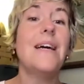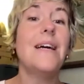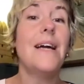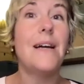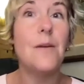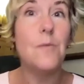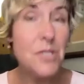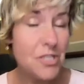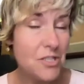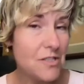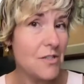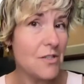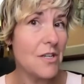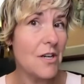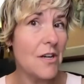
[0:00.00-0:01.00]
How much is
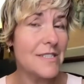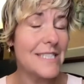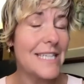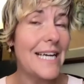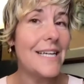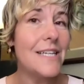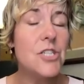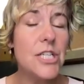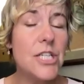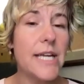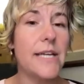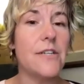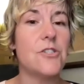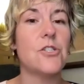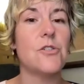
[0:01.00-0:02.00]
it going to cost to
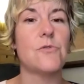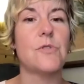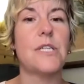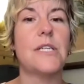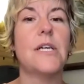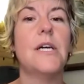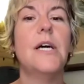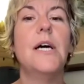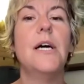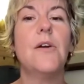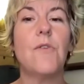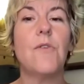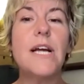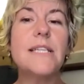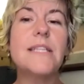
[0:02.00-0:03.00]
educate children?
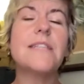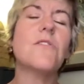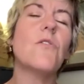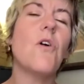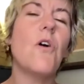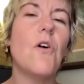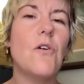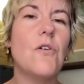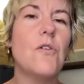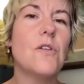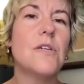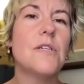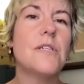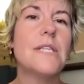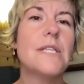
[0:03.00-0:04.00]
Right? These are
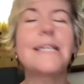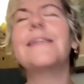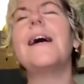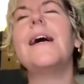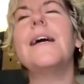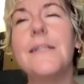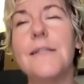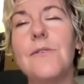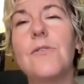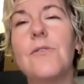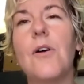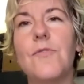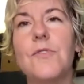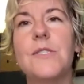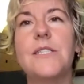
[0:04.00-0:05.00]
all like the ideal
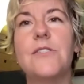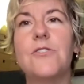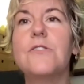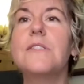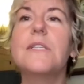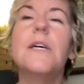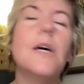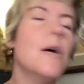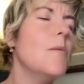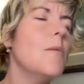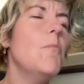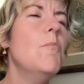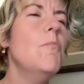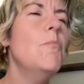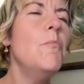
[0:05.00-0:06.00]
conversations.
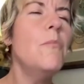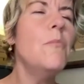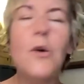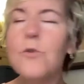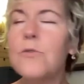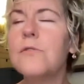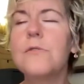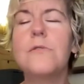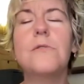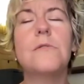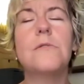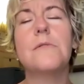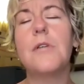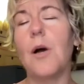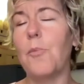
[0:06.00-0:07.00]
Most
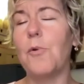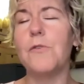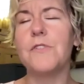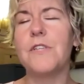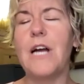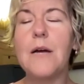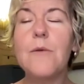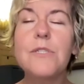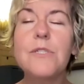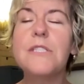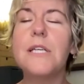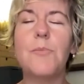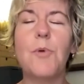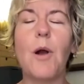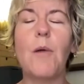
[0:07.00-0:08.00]
couples, I would
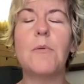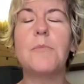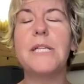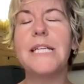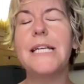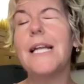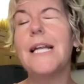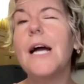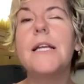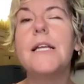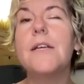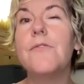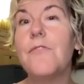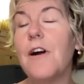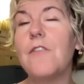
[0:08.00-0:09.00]
say probably
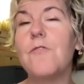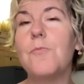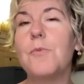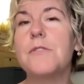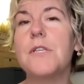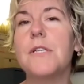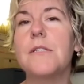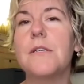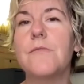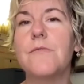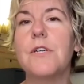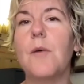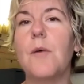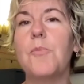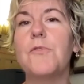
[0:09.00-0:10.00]
95% of
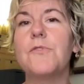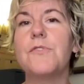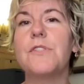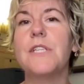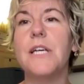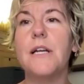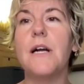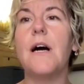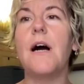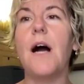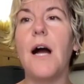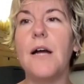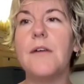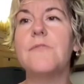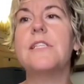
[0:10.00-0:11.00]
the couples that
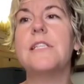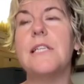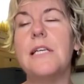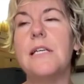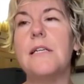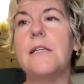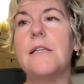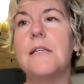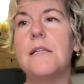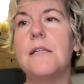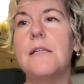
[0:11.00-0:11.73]
I've seen